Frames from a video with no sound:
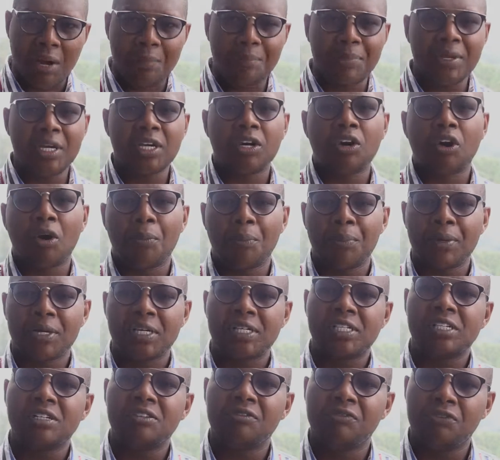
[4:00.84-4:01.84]
a big
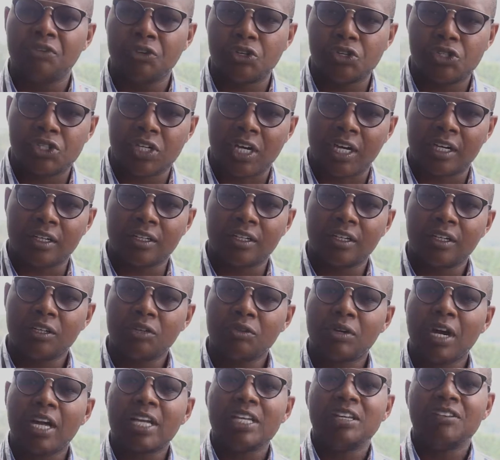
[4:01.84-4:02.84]
corporate in future,
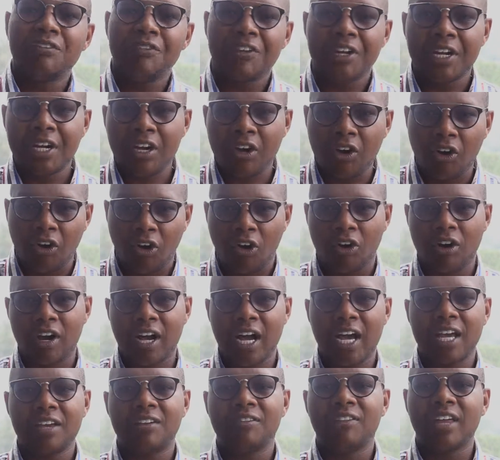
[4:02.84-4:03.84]
you can easily
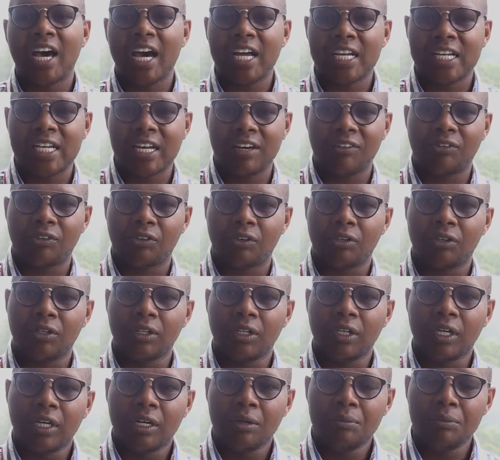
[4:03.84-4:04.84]
conquer that level
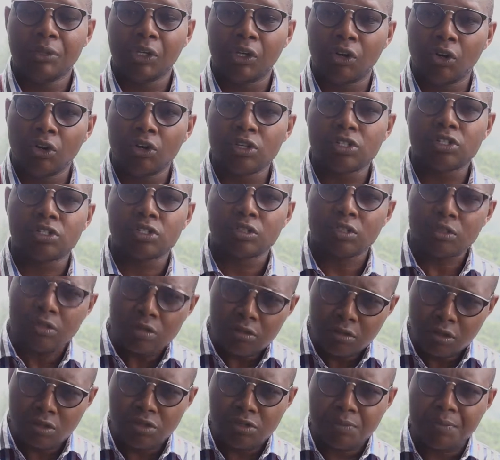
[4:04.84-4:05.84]
because
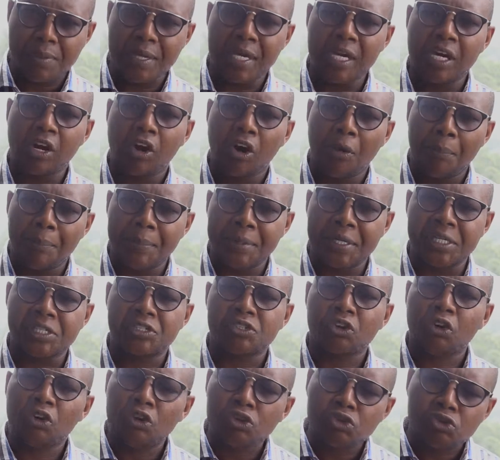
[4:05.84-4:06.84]
those big
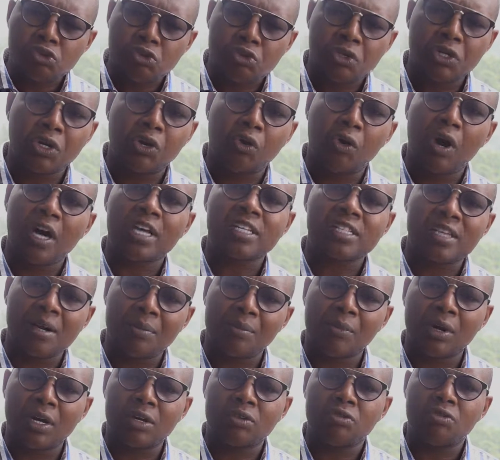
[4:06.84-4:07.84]
corporates also require
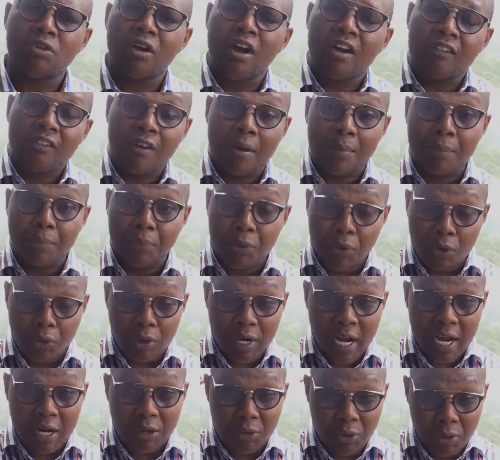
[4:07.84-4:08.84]
someone who have a
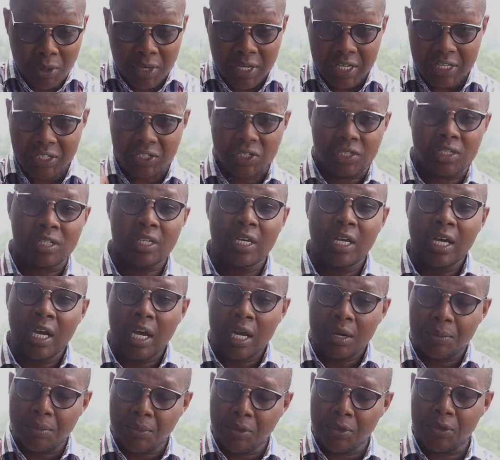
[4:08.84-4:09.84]
broader knowledge
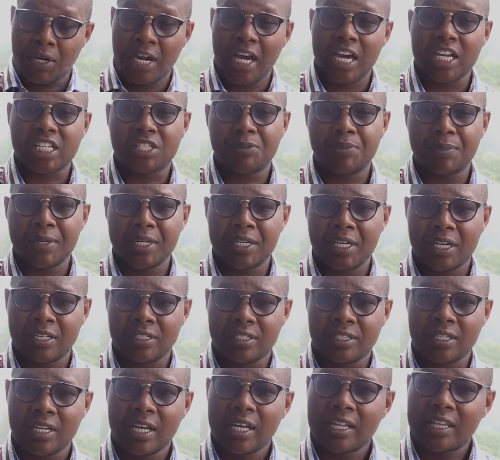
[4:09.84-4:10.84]
and broader
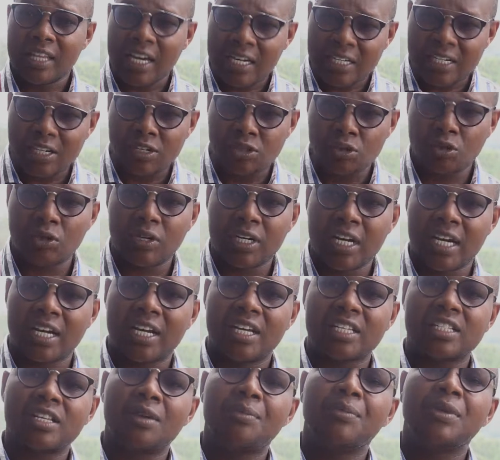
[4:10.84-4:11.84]
experience. That is what an
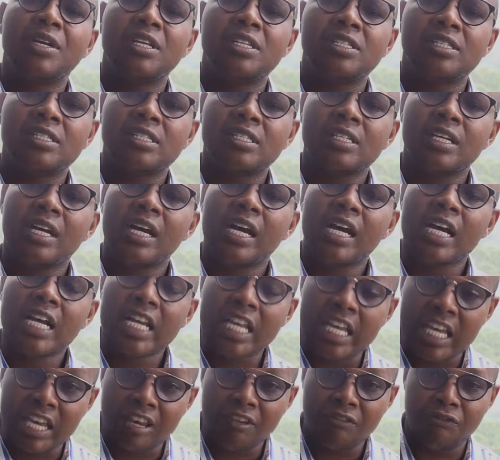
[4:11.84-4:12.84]
SMEs
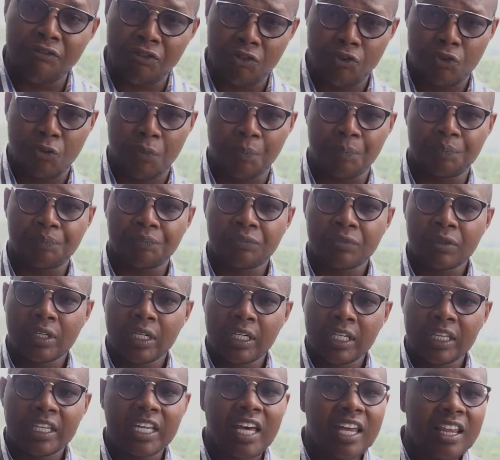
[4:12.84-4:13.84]
give you.
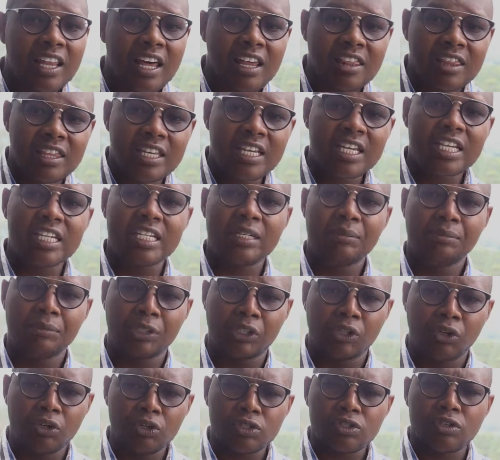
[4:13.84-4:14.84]
The other thing,
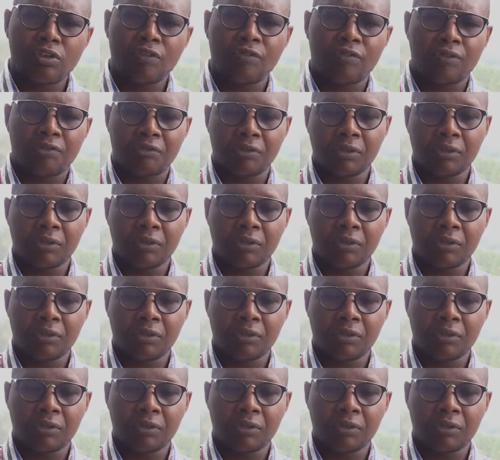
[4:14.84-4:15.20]
because of